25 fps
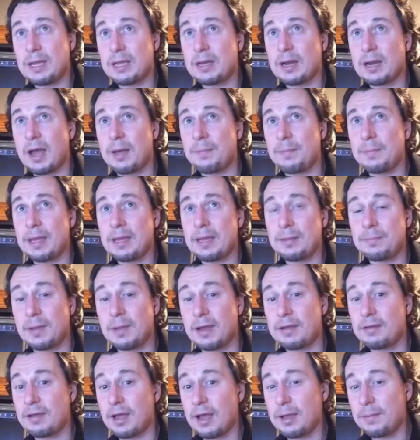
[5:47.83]
I made
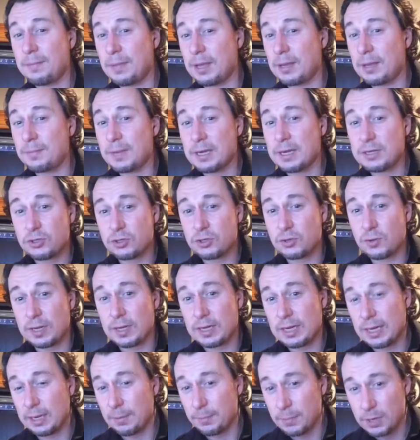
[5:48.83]
my
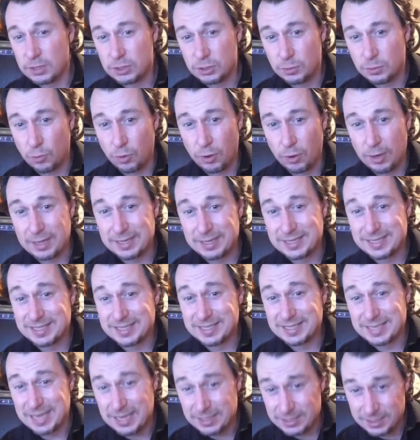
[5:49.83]
training much more
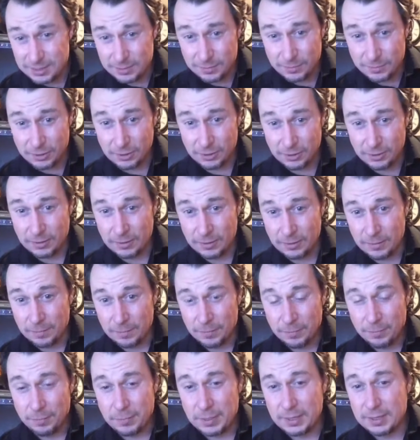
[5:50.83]
accessible,
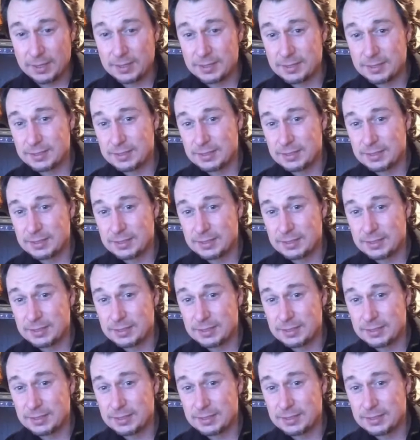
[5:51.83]
because